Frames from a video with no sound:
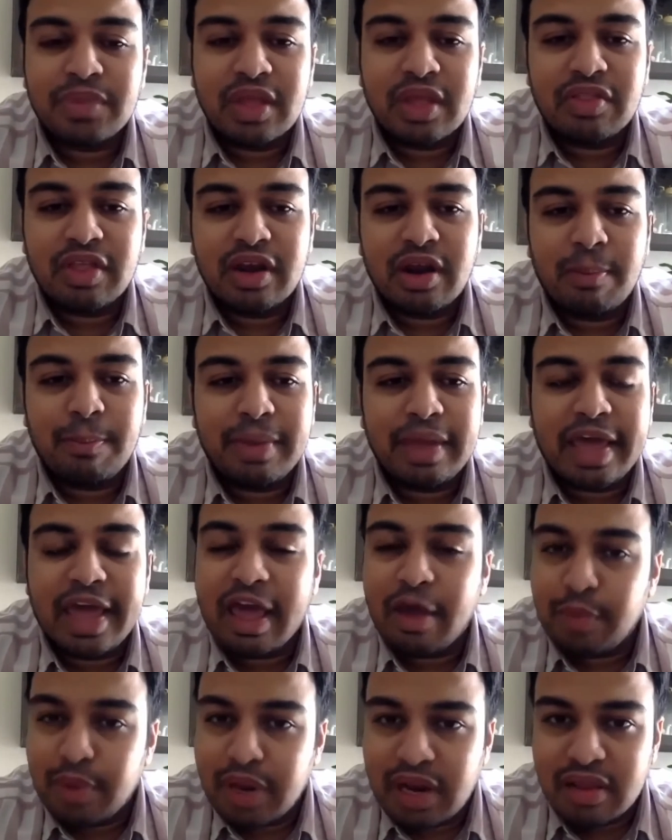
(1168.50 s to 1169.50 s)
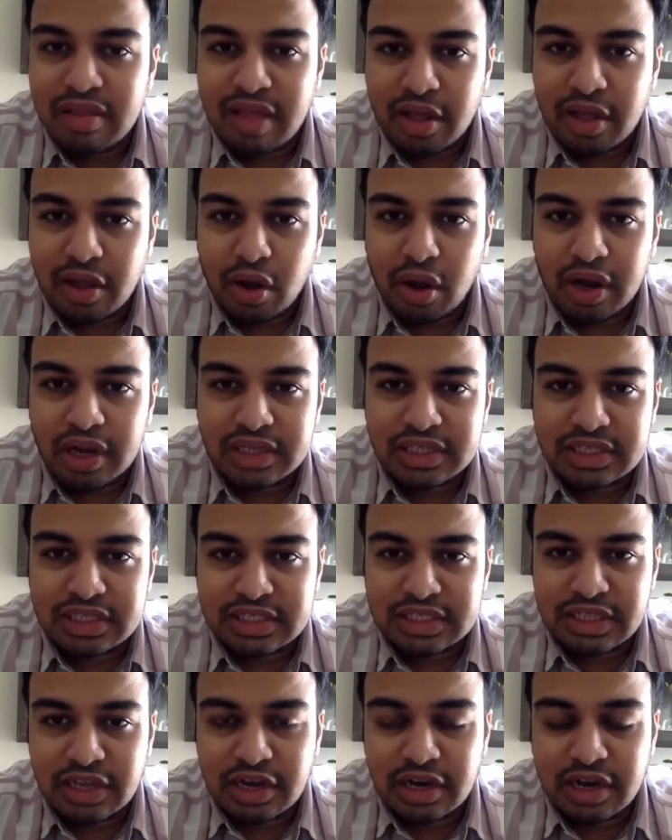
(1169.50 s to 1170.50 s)
There are behavioral
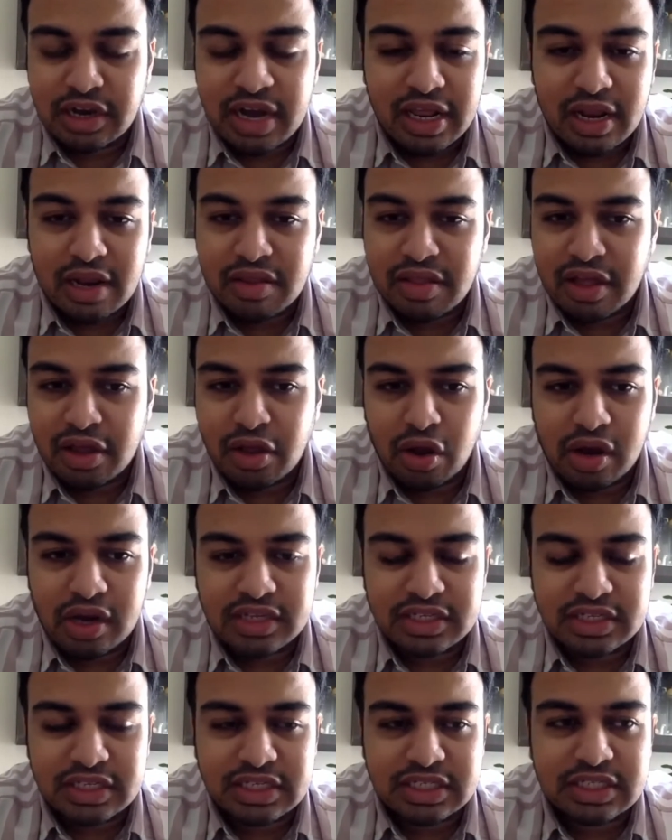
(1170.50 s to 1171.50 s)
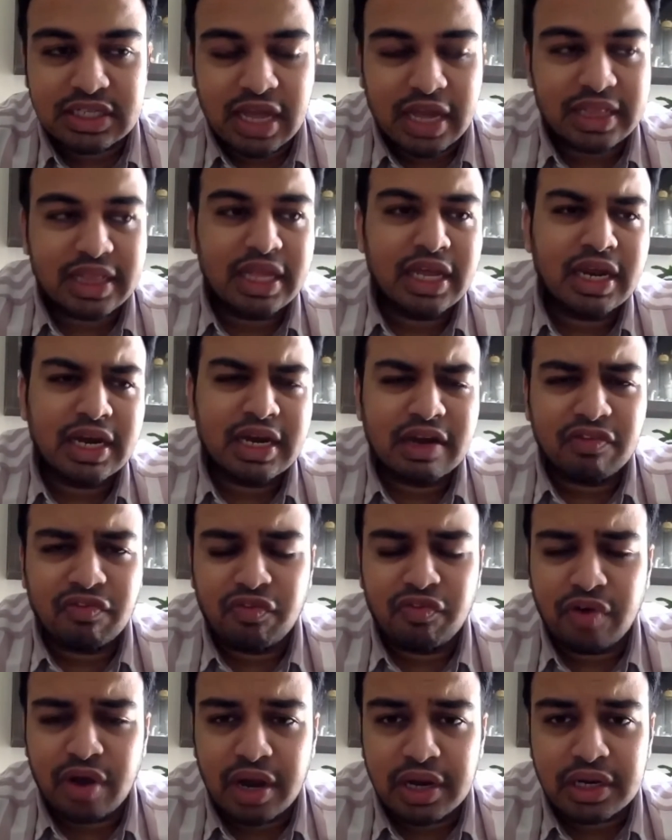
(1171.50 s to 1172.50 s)
psychologists, there are clinical psychologists. I think
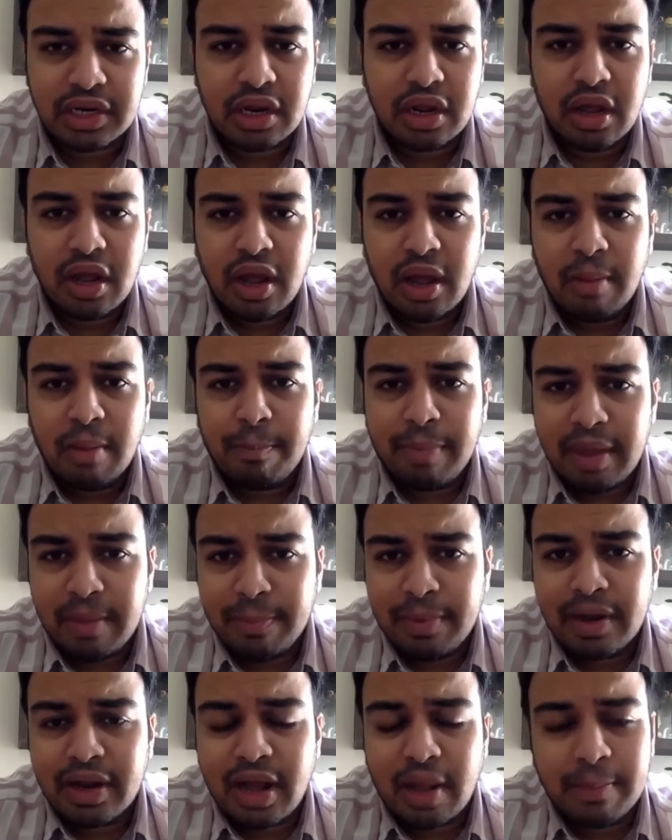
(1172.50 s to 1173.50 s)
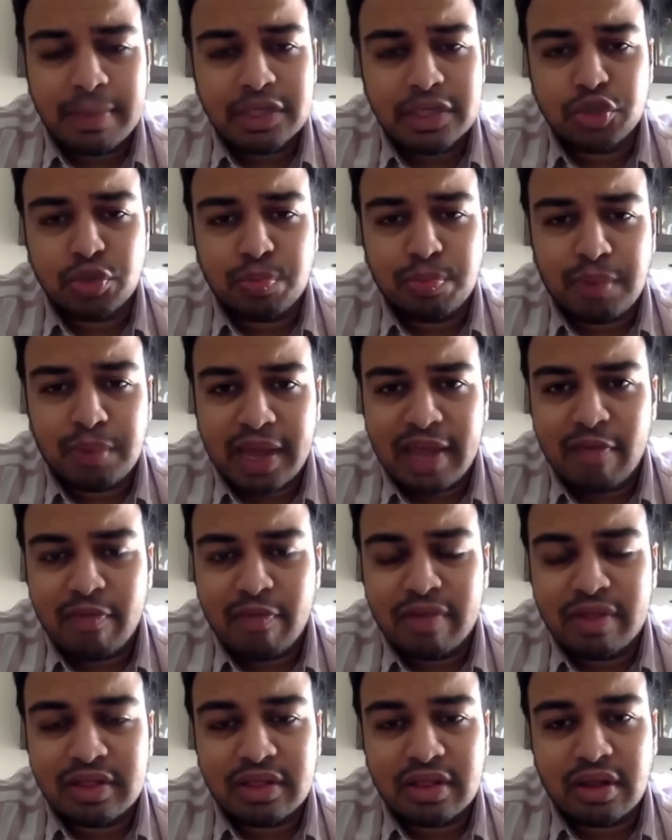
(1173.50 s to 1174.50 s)
different people come into play
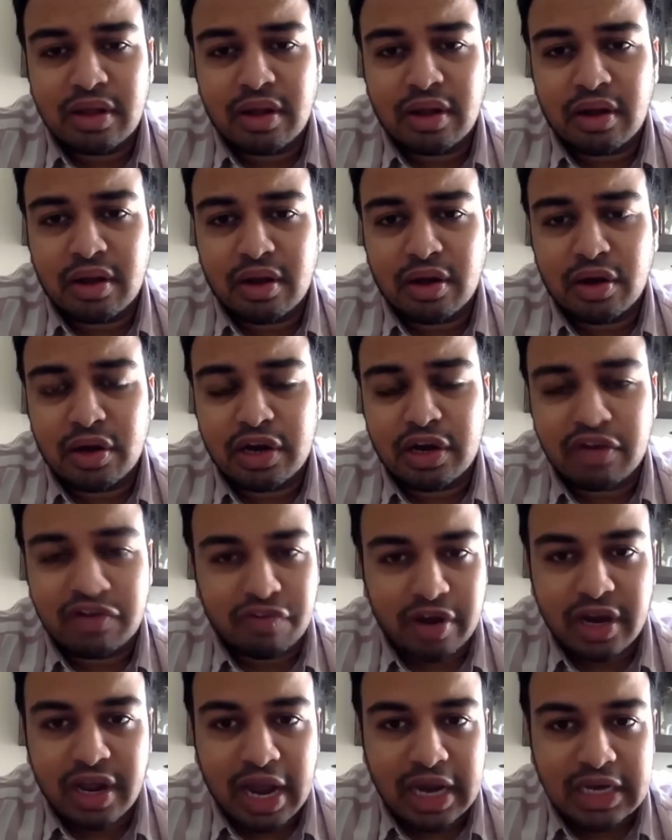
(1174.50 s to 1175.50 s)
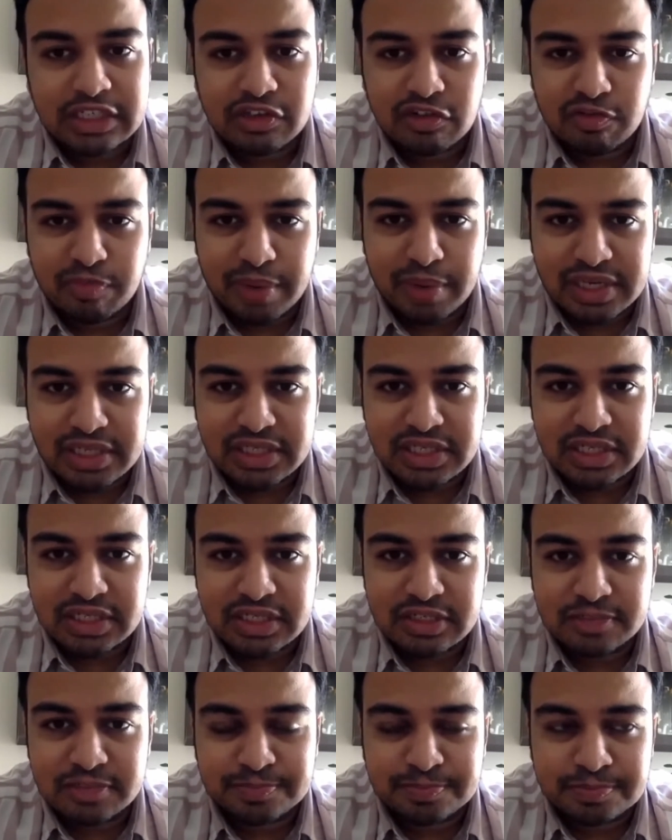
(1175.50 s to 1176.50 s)
with different kinds of
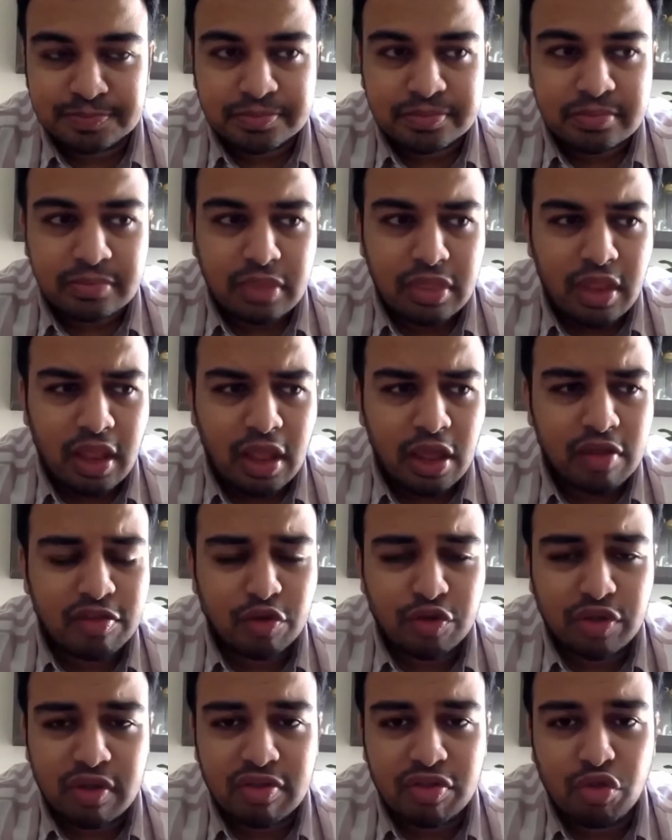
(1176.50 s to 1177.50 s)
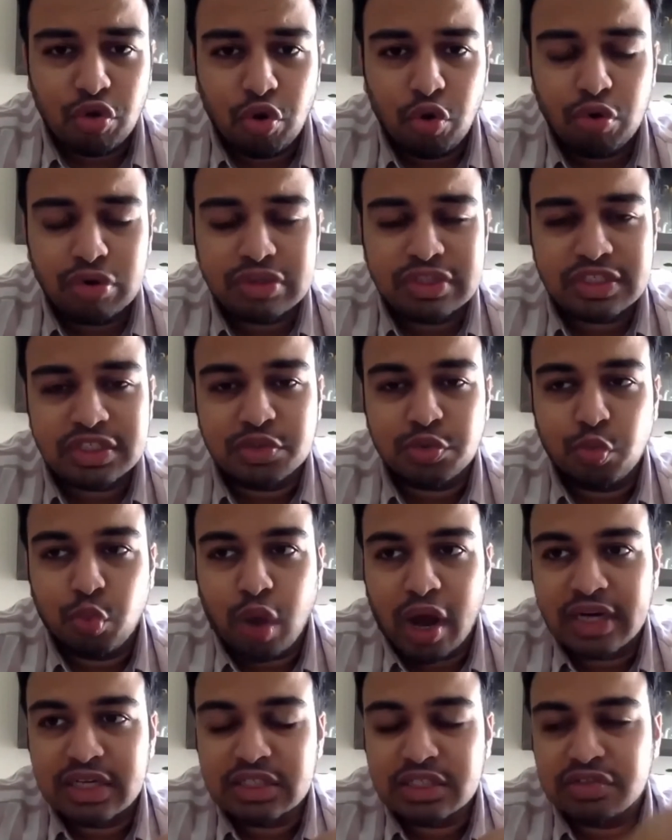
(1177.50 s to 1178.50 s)
patients. So there's no just
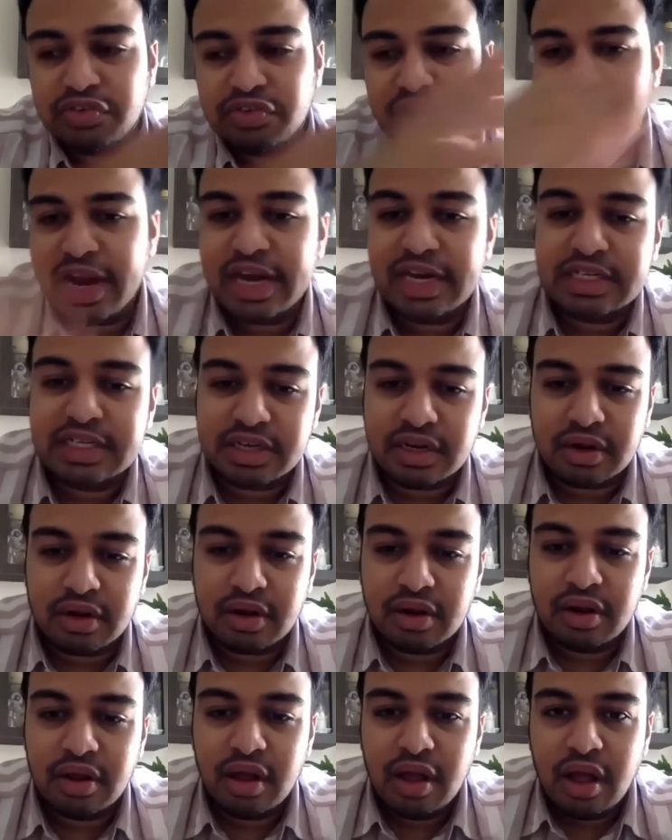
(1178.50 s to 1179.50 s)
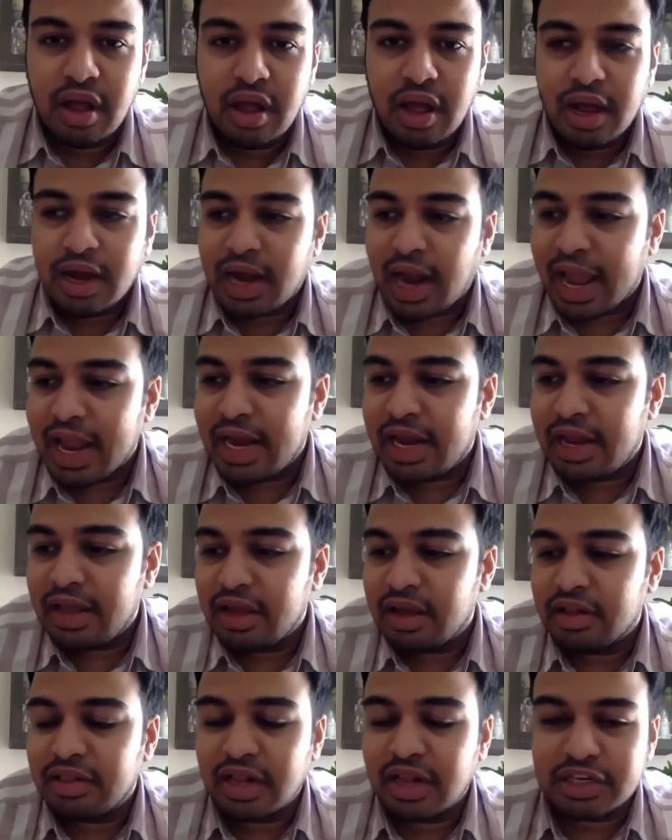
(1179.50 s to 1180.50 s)
one straight line
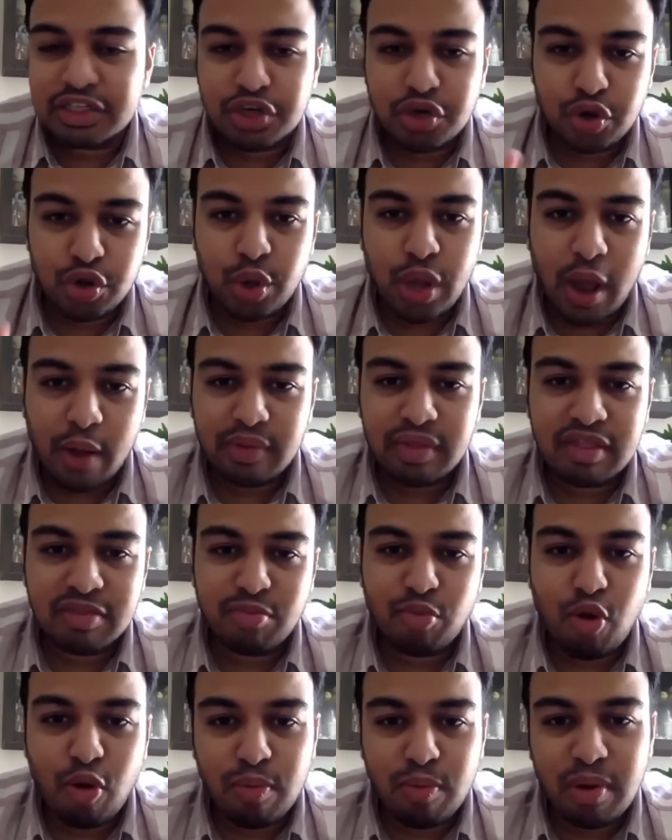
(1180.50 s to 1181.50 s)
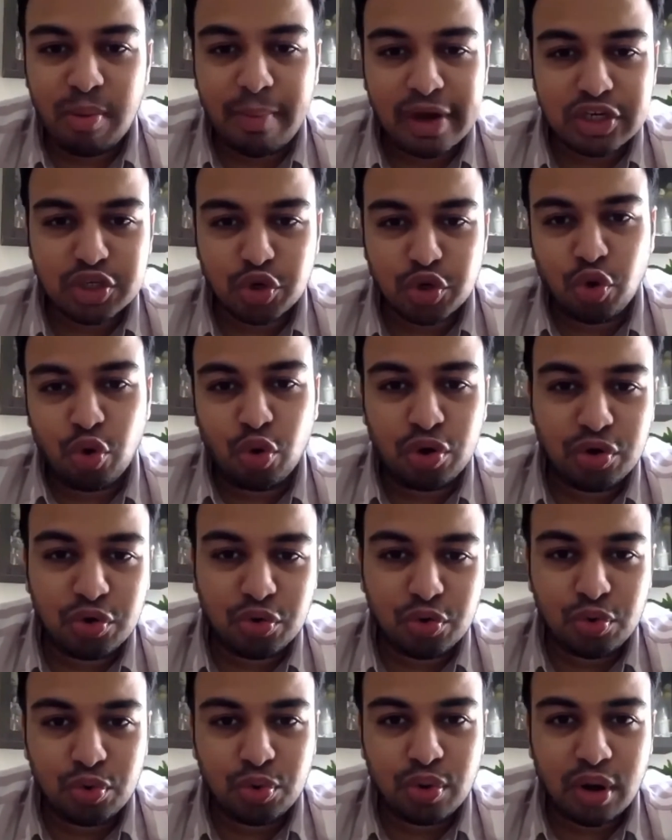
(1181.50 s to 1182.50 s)
here that you have this problem and you go
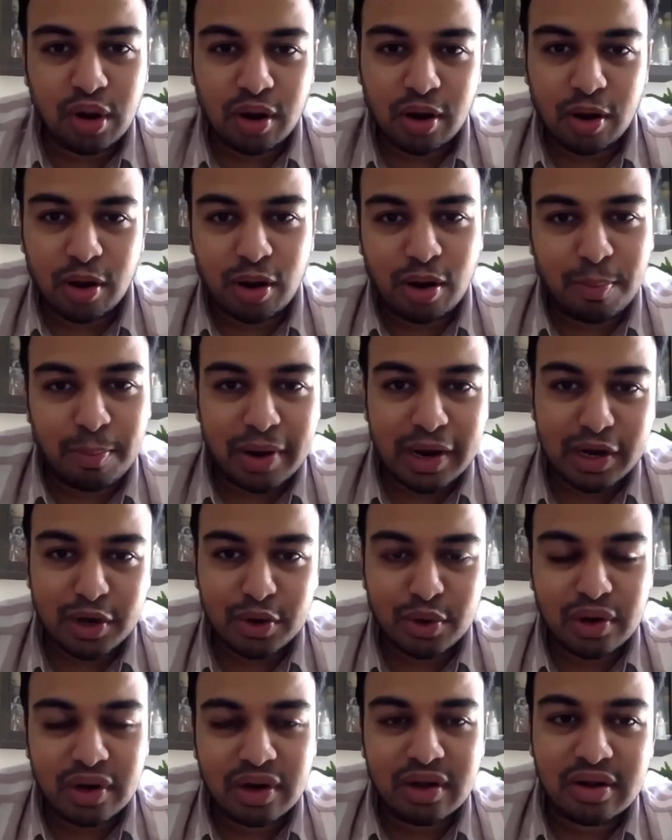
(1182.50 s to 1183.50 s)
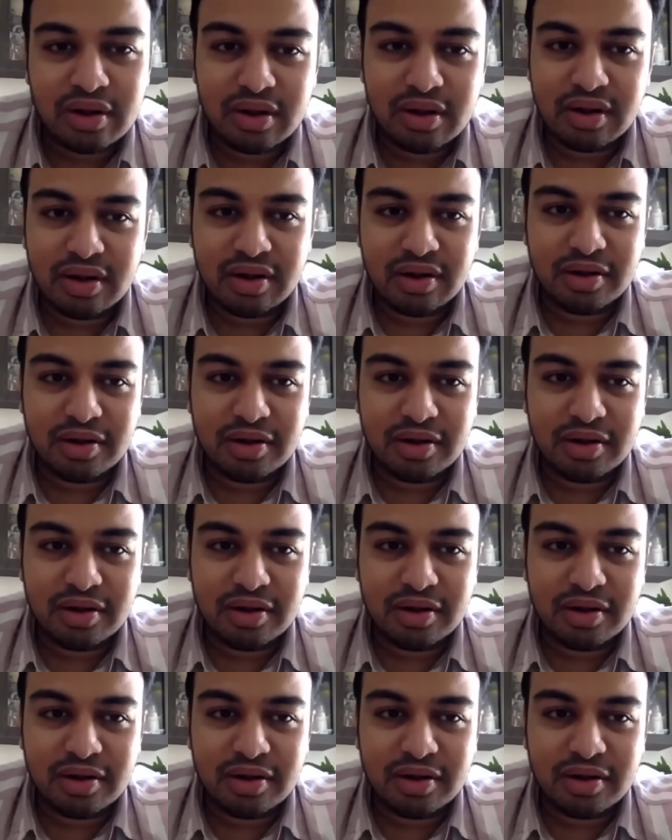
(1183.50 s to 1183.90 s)
to a particular